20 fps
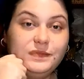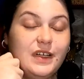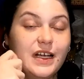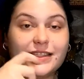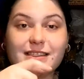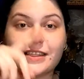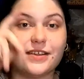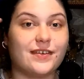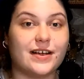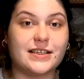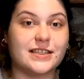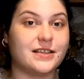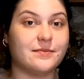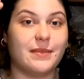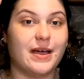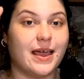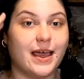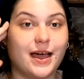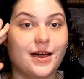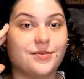It's the rest of
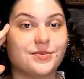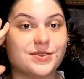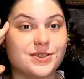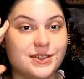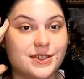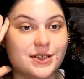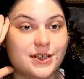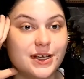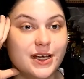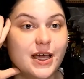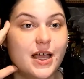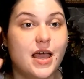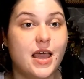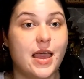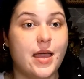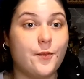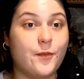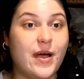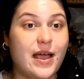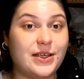my house,
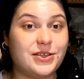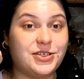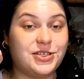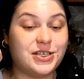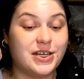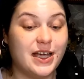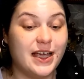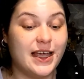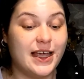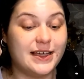which